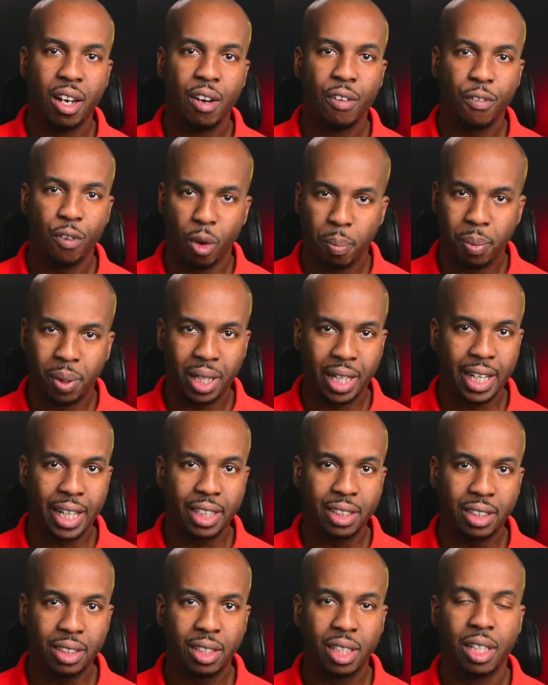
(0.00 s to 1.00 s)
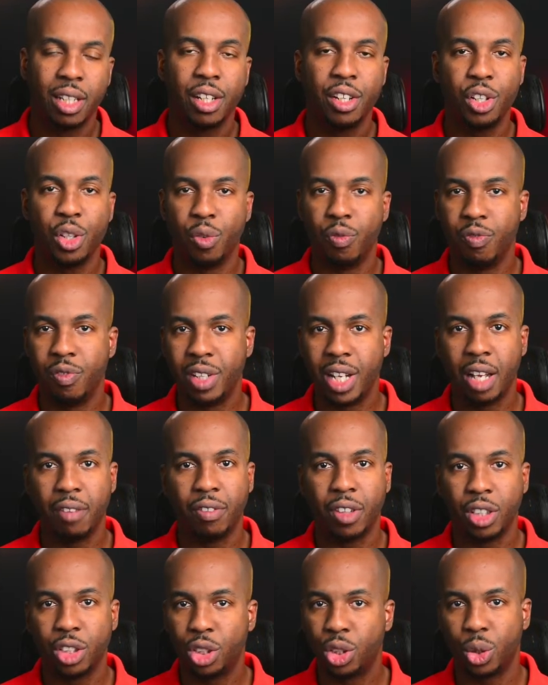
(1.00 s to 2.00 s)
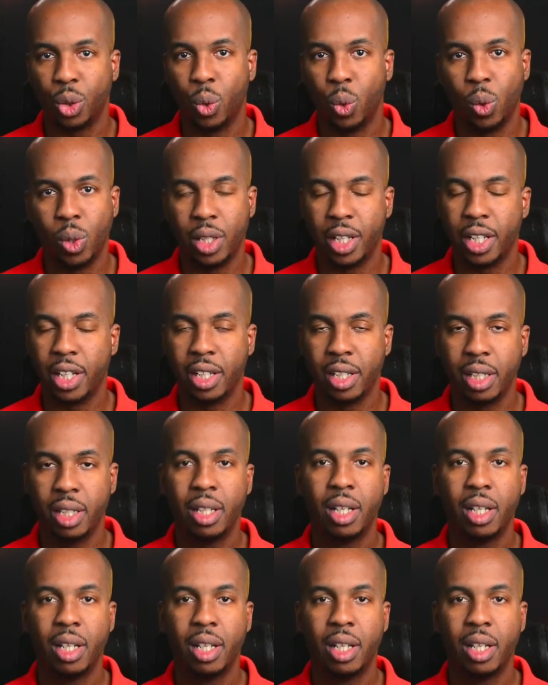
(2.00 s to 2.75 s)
for a place you've never sold in